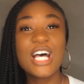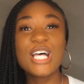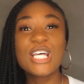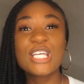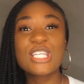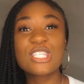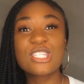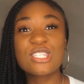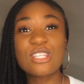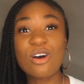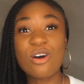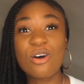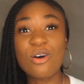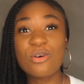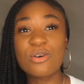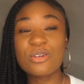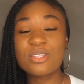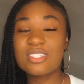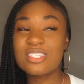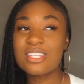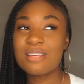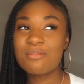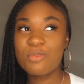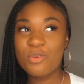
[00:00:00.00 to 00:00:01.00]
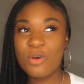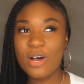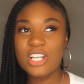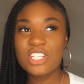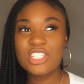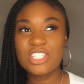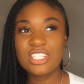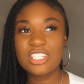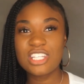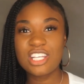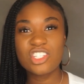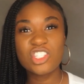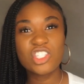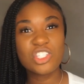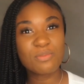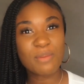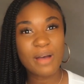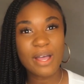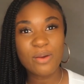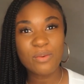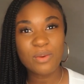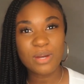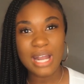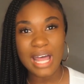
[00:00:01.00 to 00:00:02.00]
So some questions that you
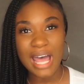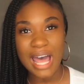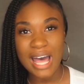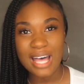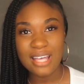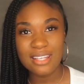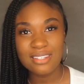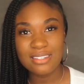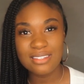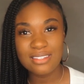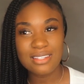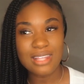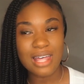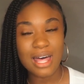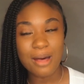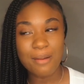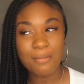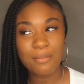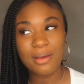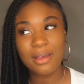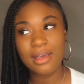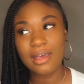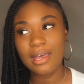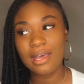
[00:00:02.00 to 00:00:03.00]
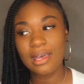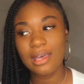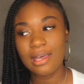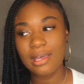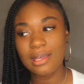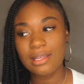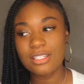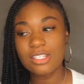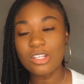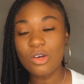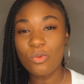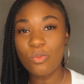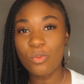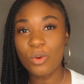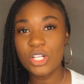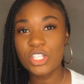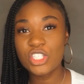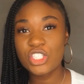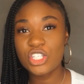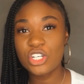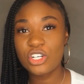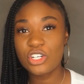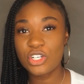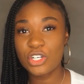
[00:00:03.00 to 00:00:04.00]
might want to ask them is,
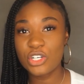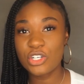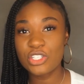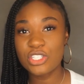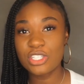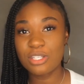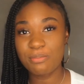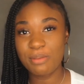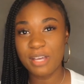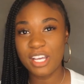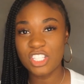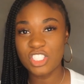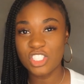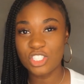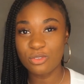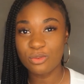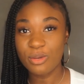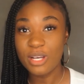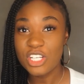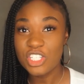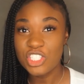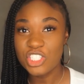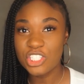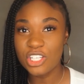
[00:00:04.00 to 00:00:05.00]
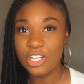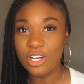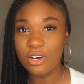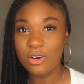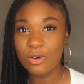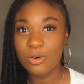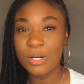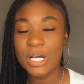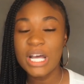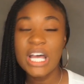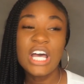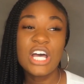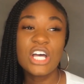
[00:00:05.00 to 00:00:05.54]
what's your nurse to patient ratio?